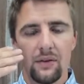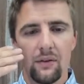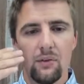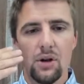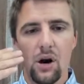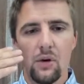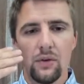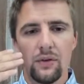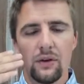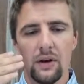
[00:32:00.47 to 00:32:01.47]

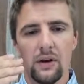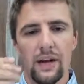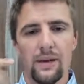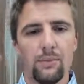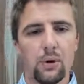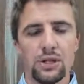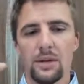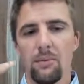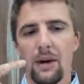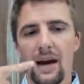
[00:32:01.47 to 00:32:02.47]
nose and push
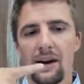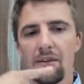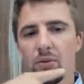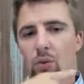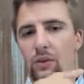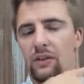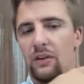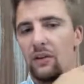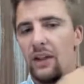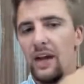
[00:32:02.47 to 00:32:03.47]
it back towards
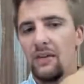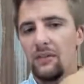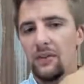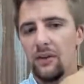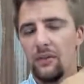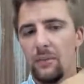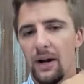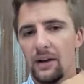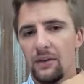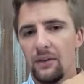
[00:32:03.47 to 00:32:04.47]
the left of the
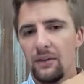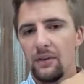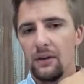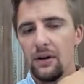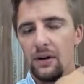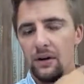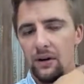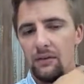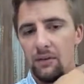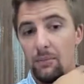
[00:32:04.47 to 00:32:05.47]
back
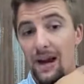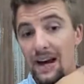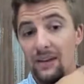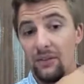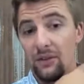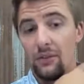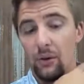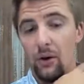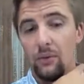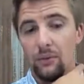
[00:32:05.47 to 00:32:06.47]
of the
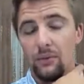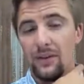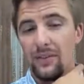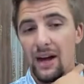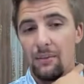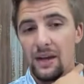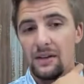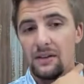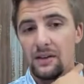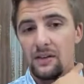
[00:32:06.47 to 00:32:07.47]
throat, if that
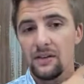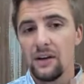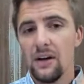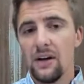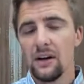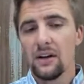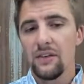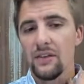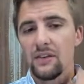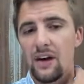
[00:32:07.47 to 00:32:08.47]
makes sense. Because
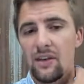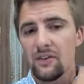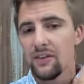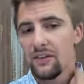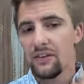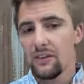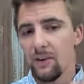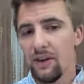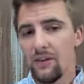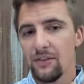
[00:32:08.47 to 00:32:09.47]
the esophagus, this is
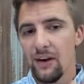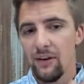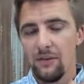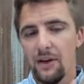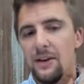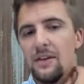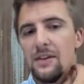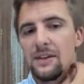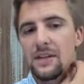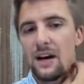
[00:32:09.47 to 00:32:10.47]
my left side,
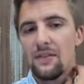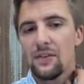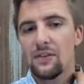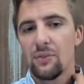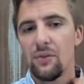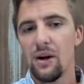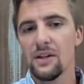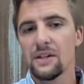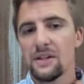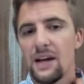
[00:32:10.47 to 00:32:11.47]
the esophagus
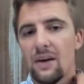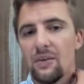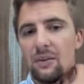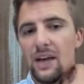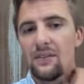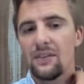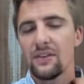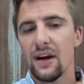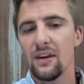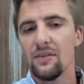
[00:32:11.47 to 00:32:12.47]
runs down the left
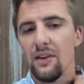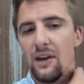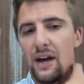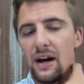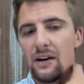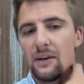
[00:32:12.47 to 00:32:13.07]
side of the neck.